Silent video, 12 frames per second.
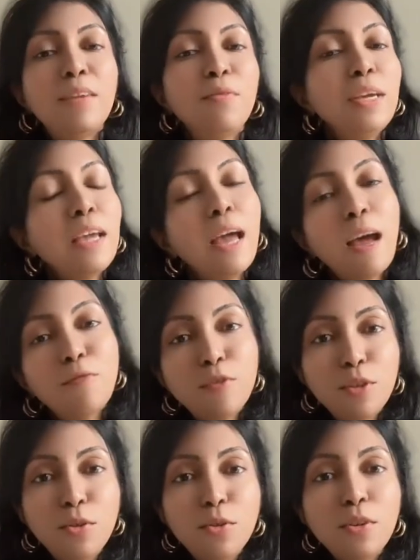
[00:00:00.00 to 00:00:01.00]
We have
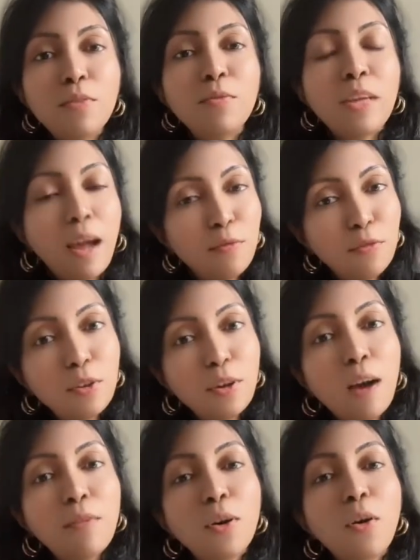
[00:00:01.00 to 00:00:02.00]
to
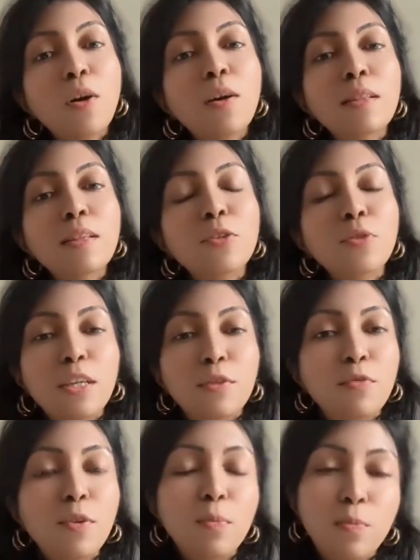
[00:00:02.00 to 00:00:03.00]
cover all the
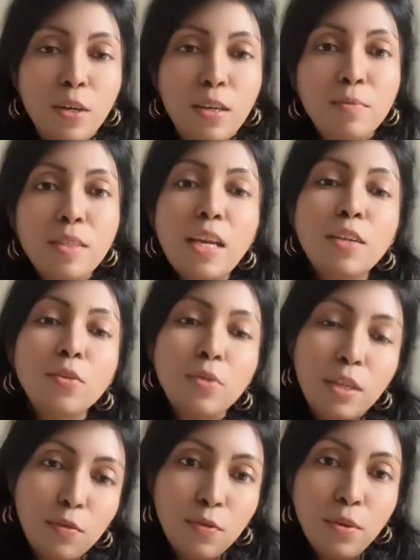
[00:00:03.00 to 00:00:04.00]
24 poems and
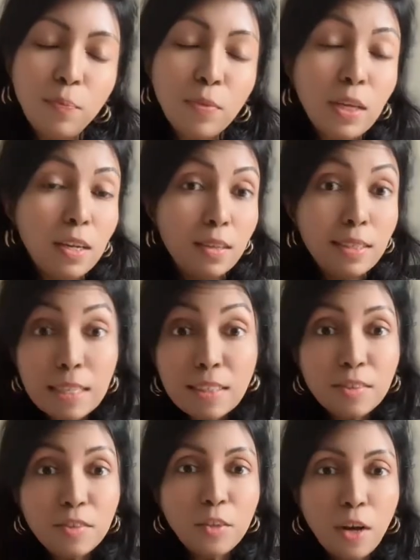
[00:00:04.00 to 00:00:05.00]

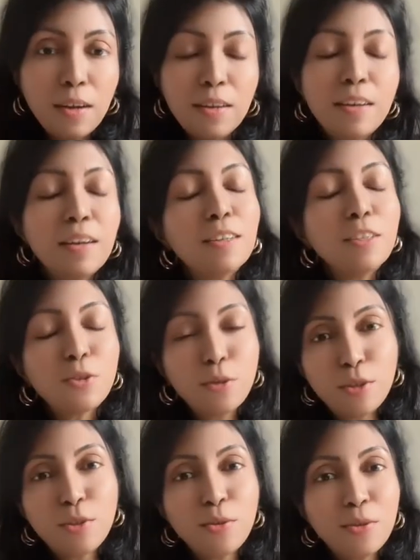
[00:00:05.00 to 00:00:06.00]
6
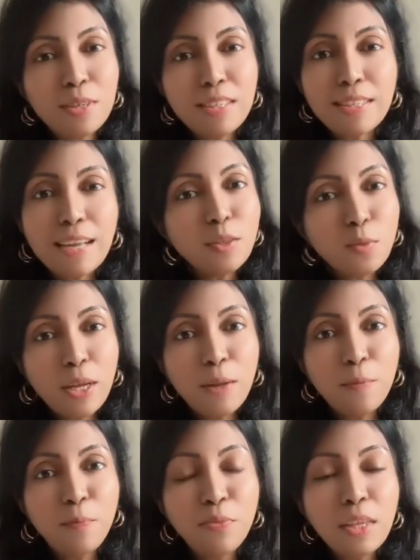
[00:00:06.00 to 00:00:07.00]
short stories as well.
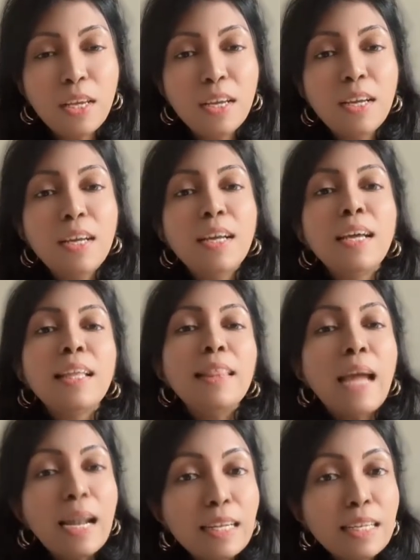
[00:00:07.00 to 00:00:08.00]

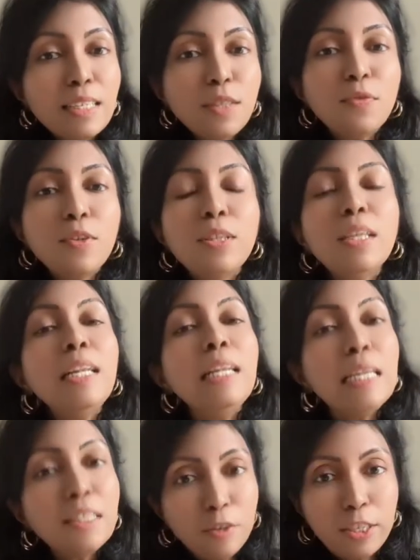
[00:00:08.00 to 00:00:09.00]
That is for the
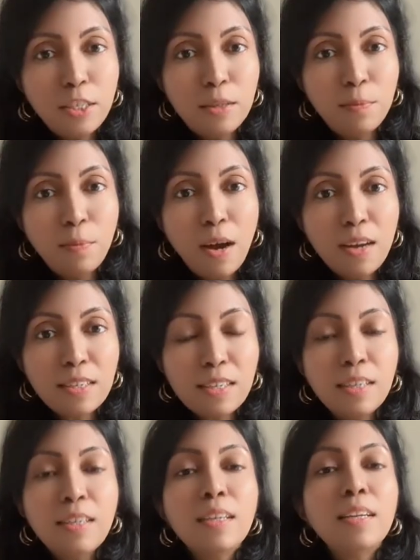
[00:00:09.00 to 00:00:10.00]
literature part,
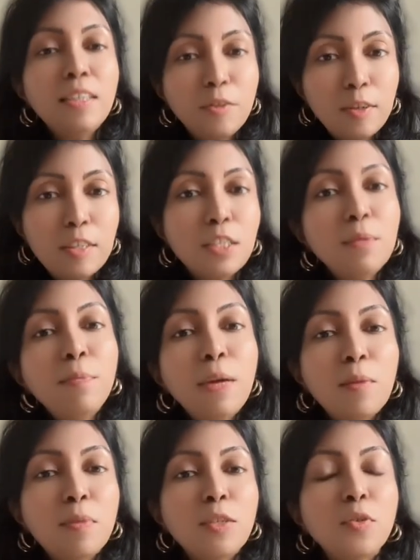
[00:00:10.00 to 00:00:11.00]
literature
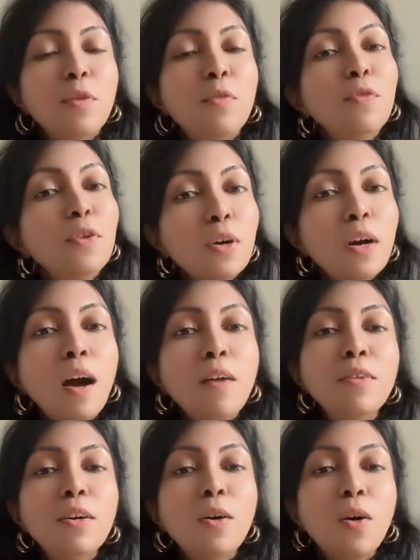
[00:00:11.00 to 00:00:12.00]
paper. So if you
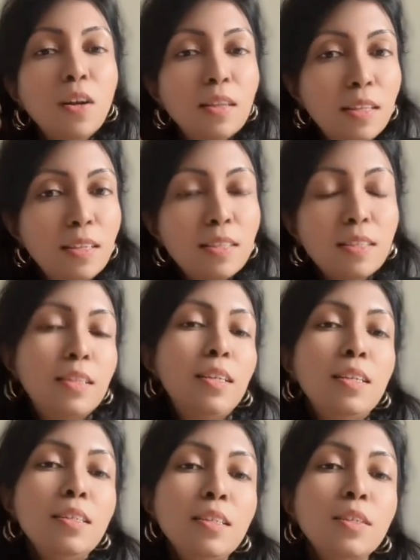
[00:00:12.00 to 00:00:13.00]
cover all these
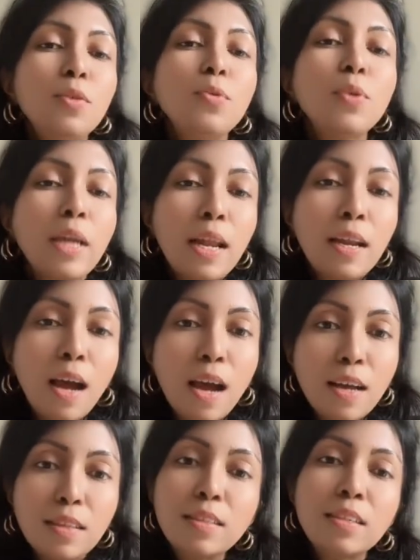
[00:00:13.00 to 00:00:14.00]
things, you can
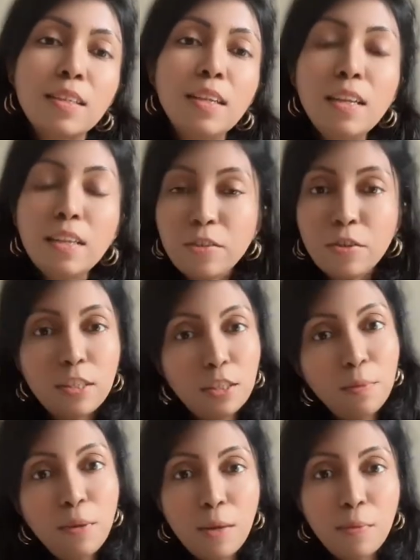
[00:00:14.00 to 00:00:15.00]
answer the
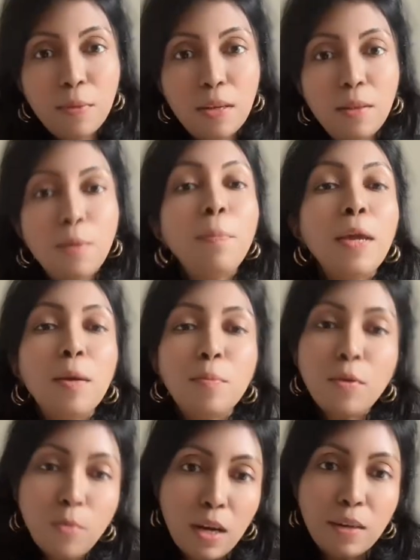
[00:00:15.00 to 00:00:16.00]
literature paper, the
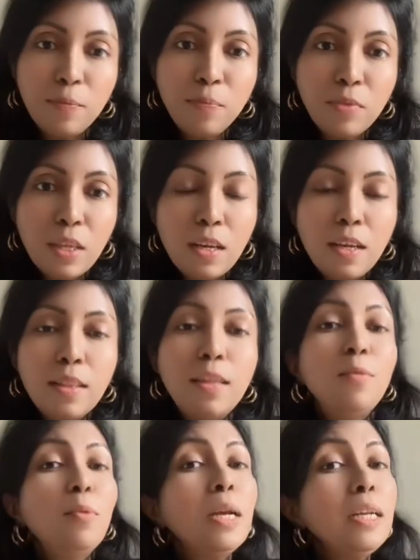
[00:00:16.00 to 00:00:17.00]
paper 1.
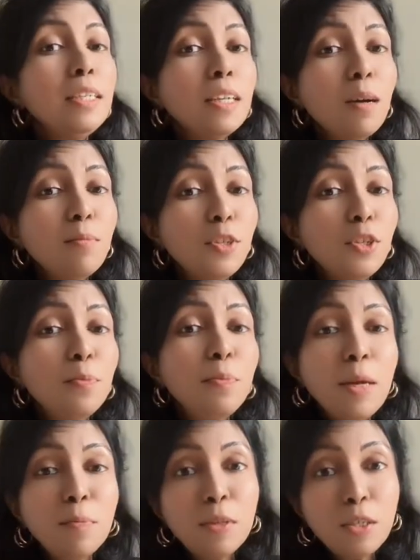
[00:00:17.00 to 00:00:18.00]
Then when it comes to
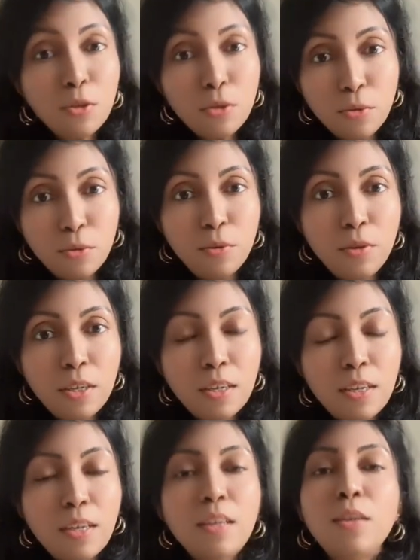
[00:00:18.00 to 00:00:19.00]
paper 2,
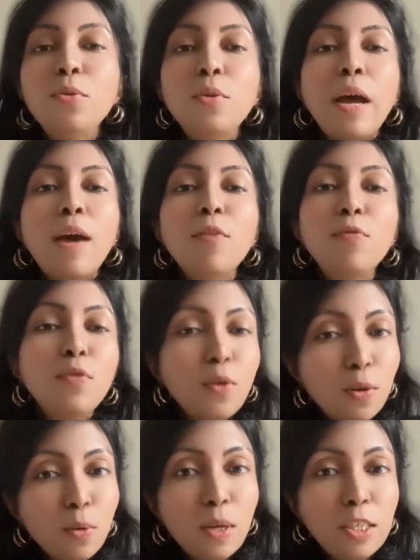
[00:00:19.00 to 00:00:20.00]
you have
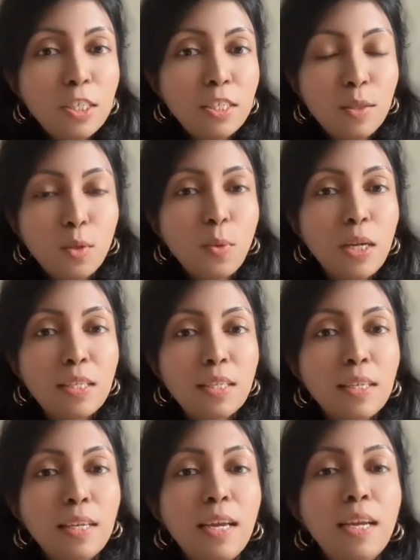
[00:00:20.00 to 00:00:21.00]
4 questions once
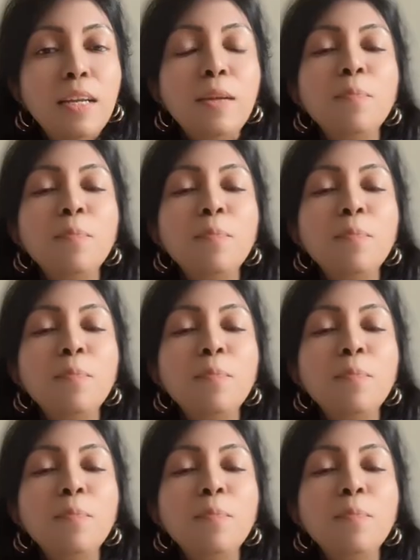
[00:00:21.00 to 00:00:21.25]
again.